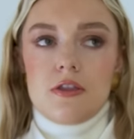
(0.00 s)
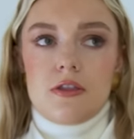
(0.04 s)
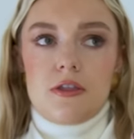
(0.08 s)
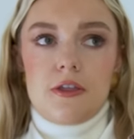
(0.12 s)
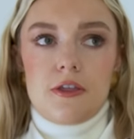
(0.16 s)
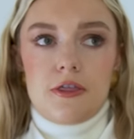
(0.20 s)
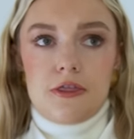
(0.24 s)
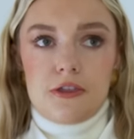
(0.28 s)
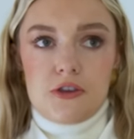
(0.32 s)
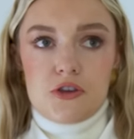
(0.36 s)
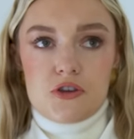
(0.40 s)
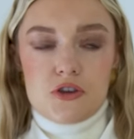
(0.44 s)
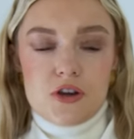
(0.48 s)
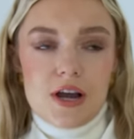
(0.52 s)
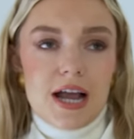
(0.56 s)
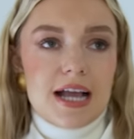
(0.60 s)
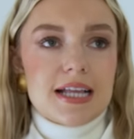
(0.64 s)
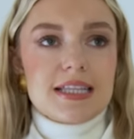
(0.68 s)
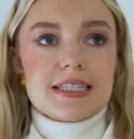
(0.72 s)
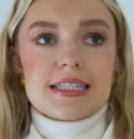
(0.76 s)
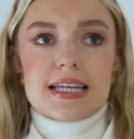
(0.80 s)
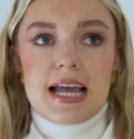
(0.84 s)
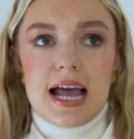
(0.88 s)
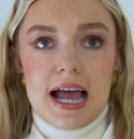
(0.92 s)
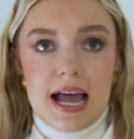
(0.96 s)
the
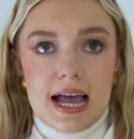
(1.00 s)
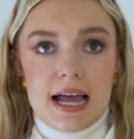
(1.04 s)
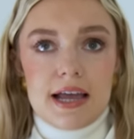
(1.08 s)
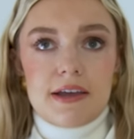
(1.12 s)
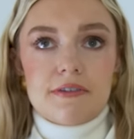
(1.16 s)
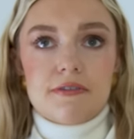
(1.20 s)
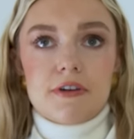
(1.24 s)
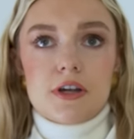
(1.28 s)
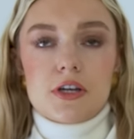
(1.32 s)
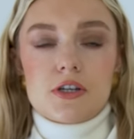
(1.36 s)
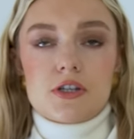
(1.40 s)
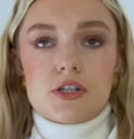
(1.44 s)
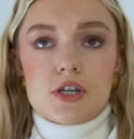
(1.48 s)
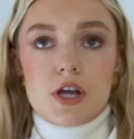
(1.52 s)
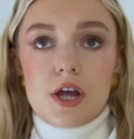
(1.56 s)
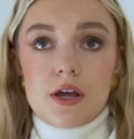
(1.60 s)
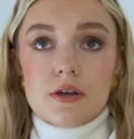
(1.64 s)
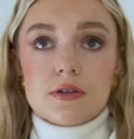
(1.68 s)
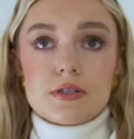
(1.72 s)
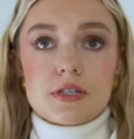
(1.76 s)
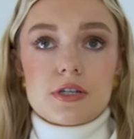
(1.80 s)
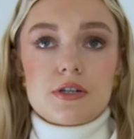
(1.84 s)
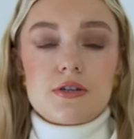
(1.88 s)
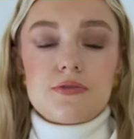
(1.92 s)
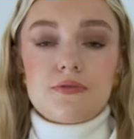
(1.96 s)
trends I've
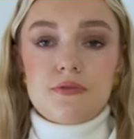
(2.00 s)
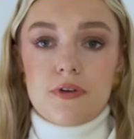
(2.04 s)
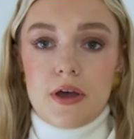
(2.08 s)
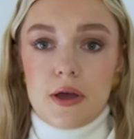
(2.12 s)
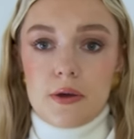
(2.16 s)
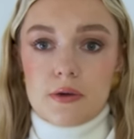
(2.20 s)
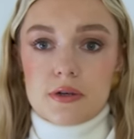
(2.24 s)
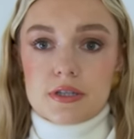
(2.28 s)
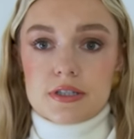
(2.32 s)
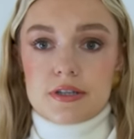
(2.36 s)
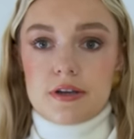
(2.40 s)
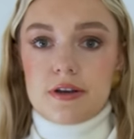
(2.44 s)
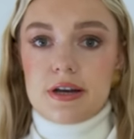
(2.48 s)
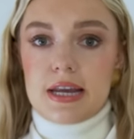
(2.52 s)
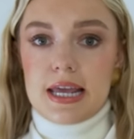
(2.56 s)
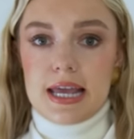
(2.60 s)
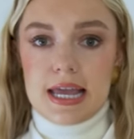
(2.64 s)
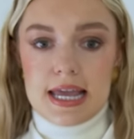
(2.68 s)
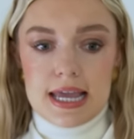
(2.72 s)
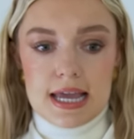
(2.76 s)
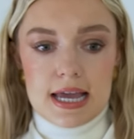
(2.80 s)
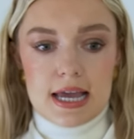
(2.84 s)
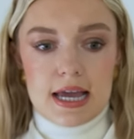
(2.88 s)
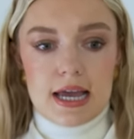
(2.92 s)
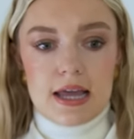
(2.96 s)
chosen to focus on
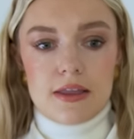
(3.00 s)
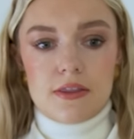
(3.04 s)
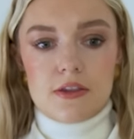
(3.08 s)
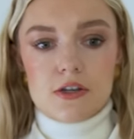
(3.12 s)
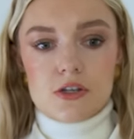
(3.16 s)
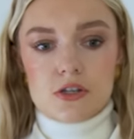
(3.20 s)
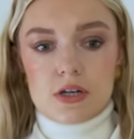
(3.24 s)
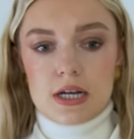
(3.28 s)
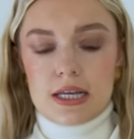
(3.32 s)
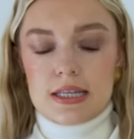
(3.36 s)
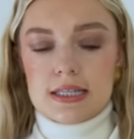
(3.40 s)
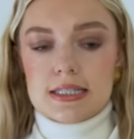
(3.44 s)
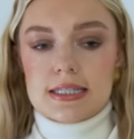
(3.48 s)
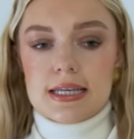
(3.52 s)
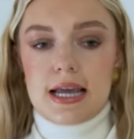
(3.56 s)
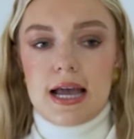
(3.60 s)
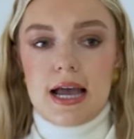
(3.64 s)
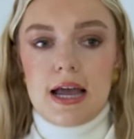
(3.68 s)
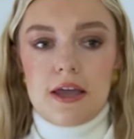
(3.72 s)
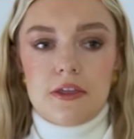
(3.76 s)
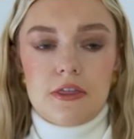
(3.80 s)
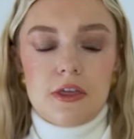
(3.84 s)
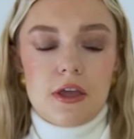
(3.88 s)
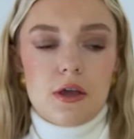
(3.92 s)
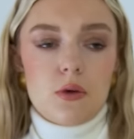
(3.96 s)
here and the trends that
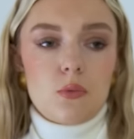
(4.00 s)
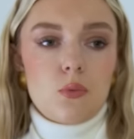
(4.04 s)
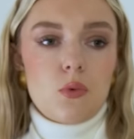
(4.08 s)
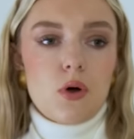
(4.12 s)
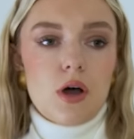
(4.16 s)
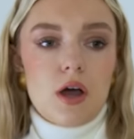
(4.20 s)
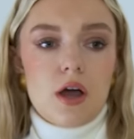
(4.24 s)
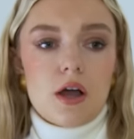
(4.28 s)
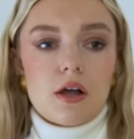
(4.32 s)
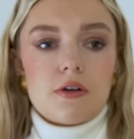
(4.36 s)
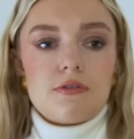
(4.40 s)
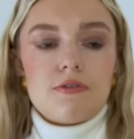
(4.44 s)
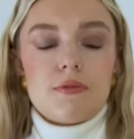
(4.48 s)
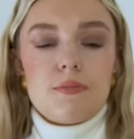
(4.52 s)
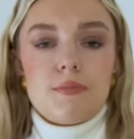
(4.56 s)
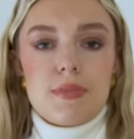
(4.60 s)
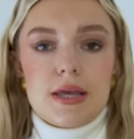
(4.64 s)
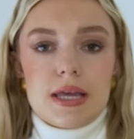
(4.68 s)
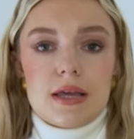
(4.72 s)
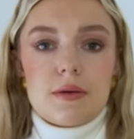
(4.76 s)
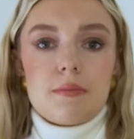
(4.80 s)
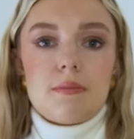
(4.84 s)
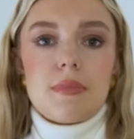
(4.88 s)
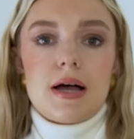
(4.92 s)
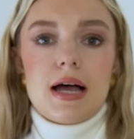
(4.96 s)
I think work for
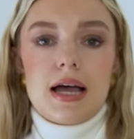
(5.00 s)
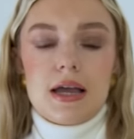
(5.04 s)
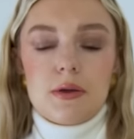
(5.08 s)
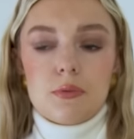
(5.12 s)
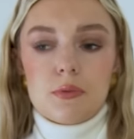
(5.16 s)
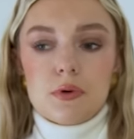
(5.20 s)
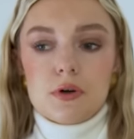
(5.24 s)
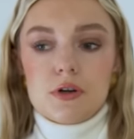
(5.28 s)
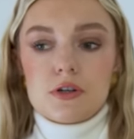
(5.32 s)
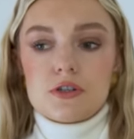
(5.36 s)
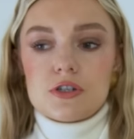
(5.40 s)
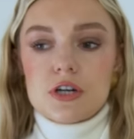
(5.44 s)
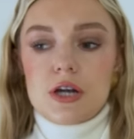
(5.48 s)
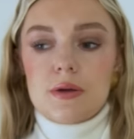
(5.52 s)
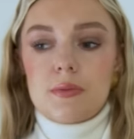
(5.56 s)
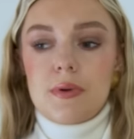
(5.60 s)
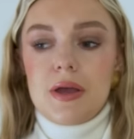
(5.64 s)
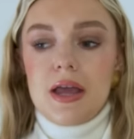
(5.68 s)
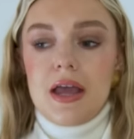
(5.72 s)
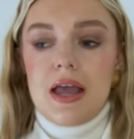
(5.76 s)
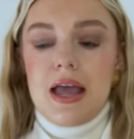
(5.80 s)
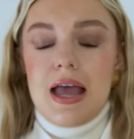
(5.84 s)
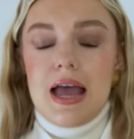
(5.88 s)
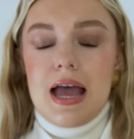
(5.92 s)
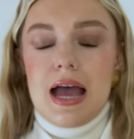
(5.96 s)
me and my wardrobe
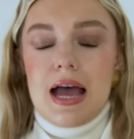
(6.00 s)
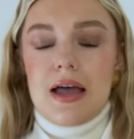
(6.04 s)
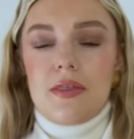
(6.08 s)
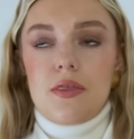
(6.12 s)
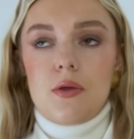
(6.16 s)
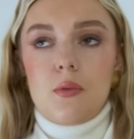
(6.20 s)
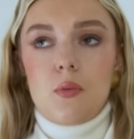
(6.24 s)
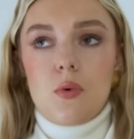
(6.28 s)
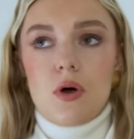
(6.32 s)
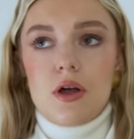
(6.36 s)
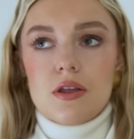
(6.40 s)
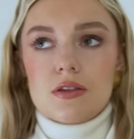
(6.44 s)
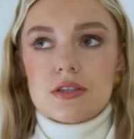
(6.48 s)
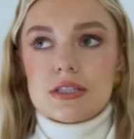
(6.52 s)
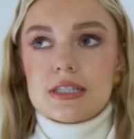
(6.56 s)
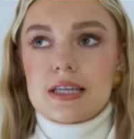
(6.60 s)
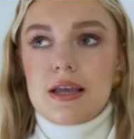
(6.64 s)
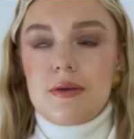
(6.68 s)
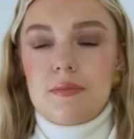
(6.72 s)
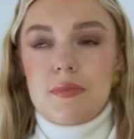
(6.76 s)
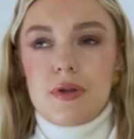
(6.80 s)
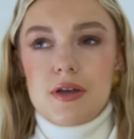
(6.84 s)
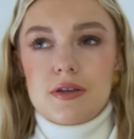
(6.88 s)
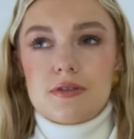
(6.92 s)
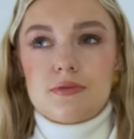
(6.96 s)
and the ones
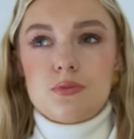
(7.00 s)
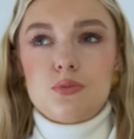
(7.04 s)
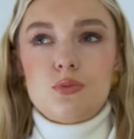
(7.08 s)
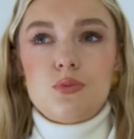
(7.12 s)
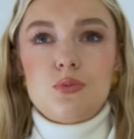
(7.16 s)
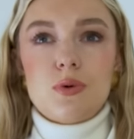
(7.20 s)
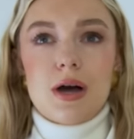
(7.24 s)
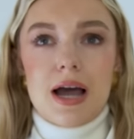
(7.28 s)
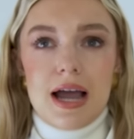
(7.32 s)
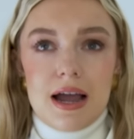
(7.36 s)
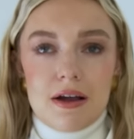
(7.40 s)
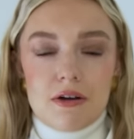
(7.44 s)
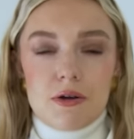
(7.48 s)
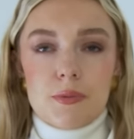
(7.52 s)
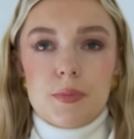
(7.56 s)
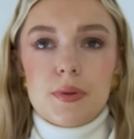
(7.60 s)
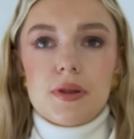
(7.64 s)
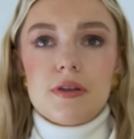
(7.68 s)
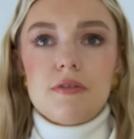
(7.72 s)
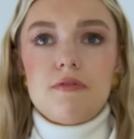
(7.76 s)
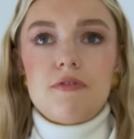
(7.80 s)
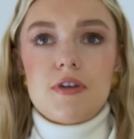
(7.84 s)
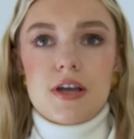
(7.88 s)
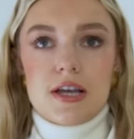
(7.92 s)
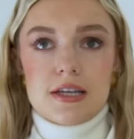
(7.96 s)
that are most
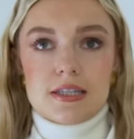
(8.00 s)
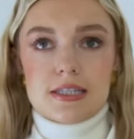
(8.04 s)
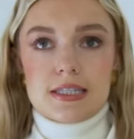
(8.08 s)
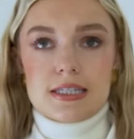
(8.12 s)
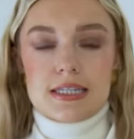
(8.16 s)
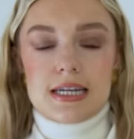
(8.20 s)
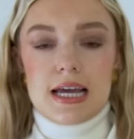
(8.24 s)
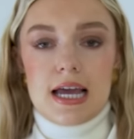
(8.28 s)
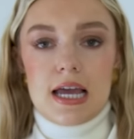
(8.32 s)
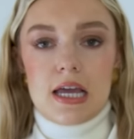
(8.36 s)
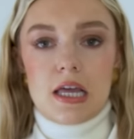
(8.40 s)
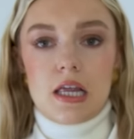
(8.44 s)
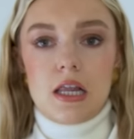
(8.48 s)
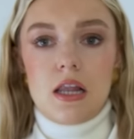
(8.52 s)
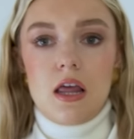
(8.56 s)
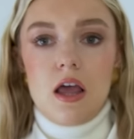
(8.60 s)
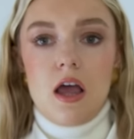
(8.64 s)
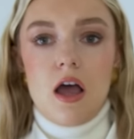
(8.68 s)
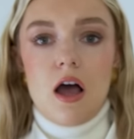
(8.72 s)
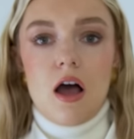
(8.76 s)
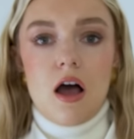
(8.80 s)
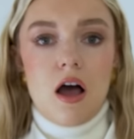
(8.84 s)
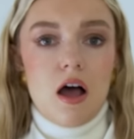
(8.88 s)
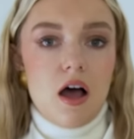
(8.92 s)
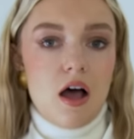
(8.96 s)
wearable, versatile,
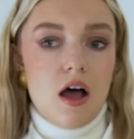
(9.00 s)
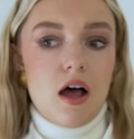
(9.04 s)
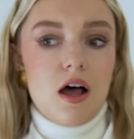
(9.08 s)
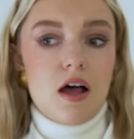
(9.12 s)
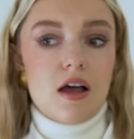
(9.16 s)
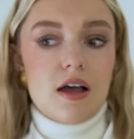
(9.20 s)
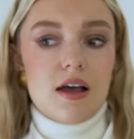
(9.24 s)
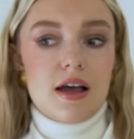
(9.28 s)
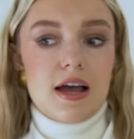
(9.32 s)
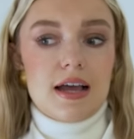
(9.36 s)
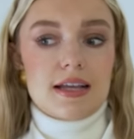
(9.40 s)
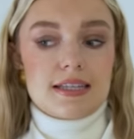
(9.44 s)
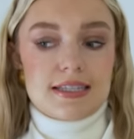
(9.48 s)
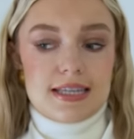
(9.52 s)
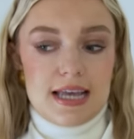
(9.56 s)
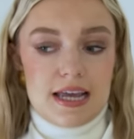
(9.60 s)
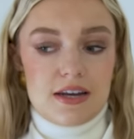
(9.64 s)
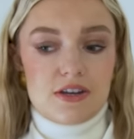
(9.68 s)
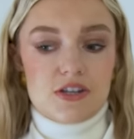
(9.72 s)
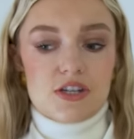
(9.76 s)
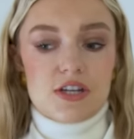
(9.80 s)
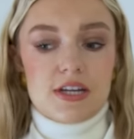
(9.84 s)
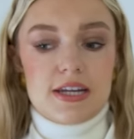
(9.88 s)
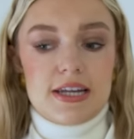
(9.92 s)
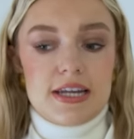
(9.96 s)
are
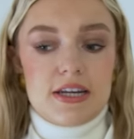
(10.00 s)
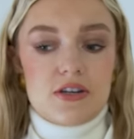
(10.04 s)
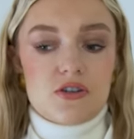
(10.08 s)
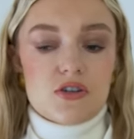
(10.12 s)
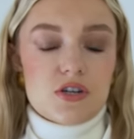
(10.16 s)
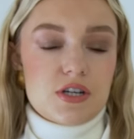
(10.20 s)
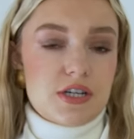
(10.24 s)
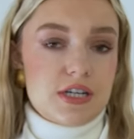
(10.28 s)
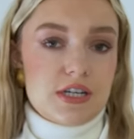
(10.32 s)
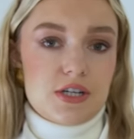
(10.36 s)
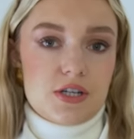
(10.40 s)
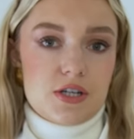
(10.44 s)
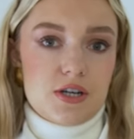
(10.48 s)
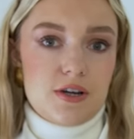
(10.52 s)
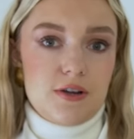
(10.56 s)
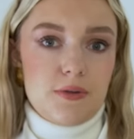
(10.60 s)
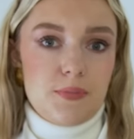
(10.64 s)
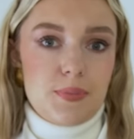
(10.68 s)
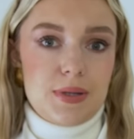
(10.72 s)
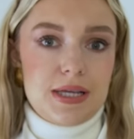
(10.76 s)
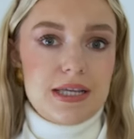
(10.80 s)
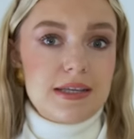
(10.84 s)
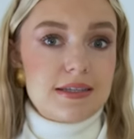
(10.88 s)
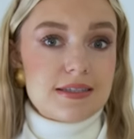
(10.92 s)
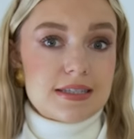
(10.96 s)
essentially traditional
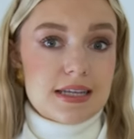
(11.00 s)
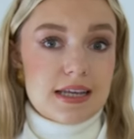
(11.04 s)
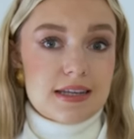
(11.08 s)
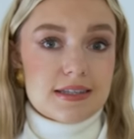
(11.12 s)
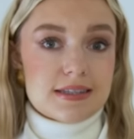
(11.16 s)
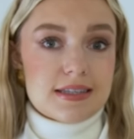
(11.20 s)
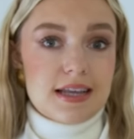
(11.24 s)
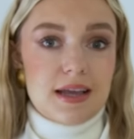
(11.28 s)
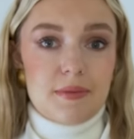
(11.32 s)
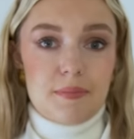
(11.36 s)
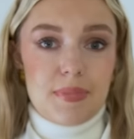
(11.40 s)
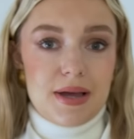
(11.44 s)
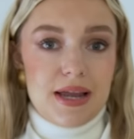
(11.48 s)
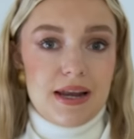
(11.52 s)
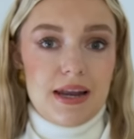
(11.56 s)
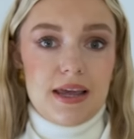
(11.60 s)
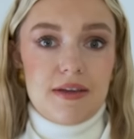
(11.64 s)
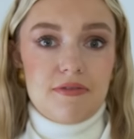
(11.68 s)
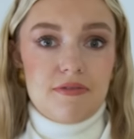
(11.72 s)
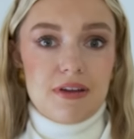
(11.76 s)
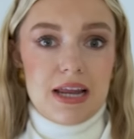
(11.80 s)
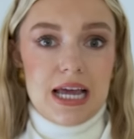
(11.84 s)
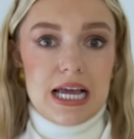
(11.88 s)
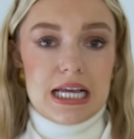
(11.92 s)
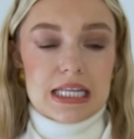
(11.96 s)
pieces like
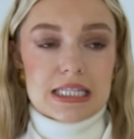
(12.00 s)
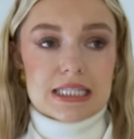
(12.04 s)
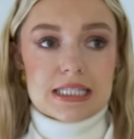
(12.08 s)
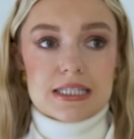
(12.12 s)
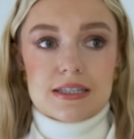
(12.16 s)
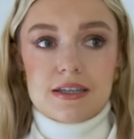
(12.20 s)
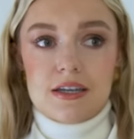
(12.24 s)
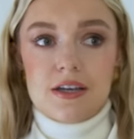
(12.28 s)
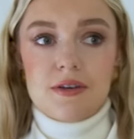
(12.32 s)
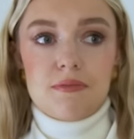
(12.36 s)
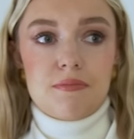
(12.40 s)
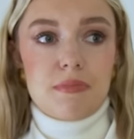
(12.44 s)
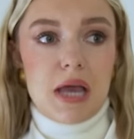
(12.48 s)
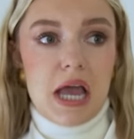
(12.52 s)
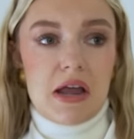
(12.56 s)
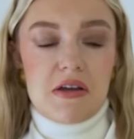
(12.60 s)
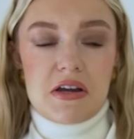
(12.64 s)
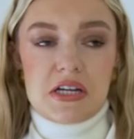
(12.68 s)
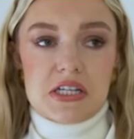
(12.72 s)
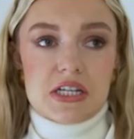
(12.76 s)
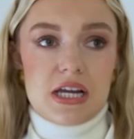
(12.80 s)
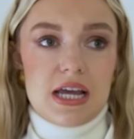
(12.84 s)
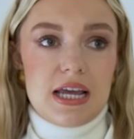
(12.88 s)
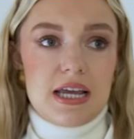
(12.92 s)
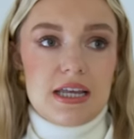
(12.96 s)
ballet flats,
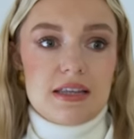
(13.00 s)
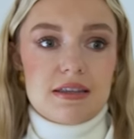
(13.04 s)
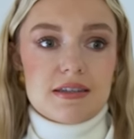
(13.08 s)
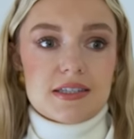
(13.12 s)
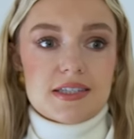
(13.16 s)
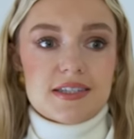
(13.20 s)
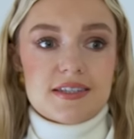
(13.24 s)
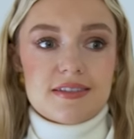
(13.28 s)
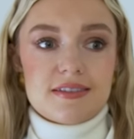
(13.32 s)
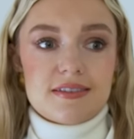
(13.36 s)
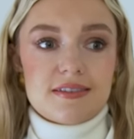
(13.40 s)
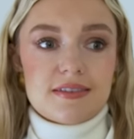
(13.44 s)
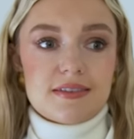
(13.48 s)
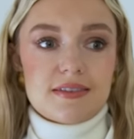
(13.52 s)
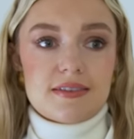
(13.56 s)
Mary Janes.